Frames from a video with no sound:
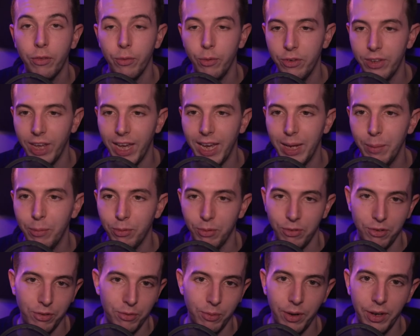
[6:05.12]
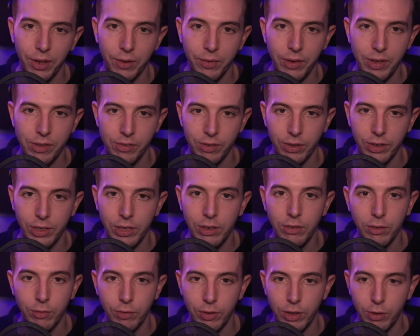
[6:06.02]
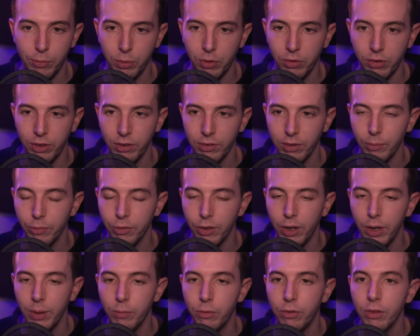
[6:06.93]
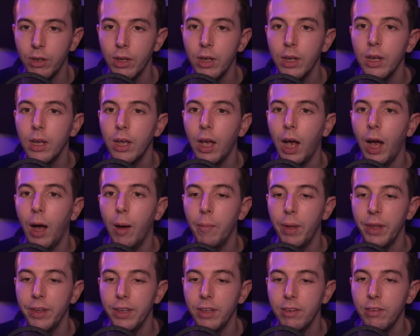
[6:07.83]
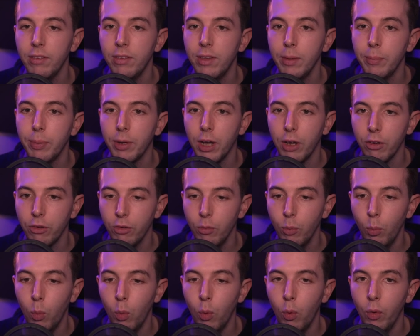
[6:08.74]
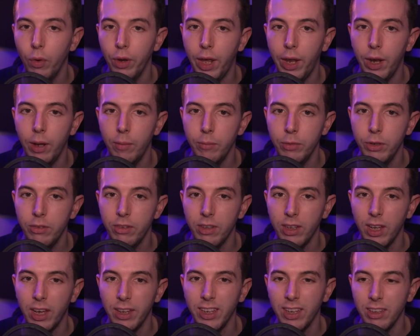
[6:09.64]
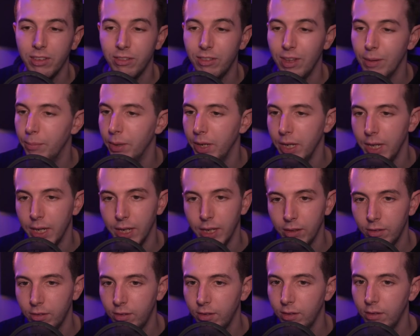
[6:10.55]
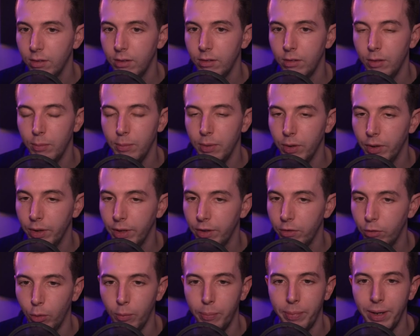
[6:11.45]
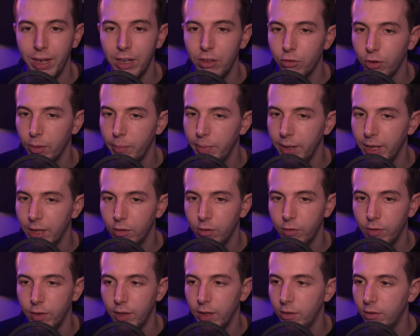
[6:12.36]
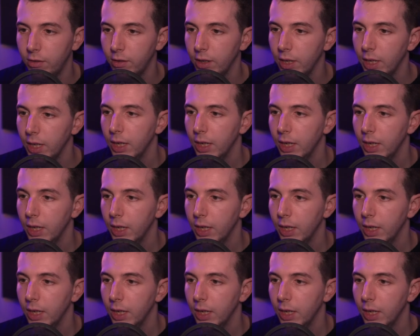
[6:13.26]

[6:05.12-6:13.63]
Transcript: through tapes, which is one of the reasons I use it for this project sometimes. And this is the percussion worn, and I'm using, I think it's timpani hits, to be honest, or bass drum hits for this.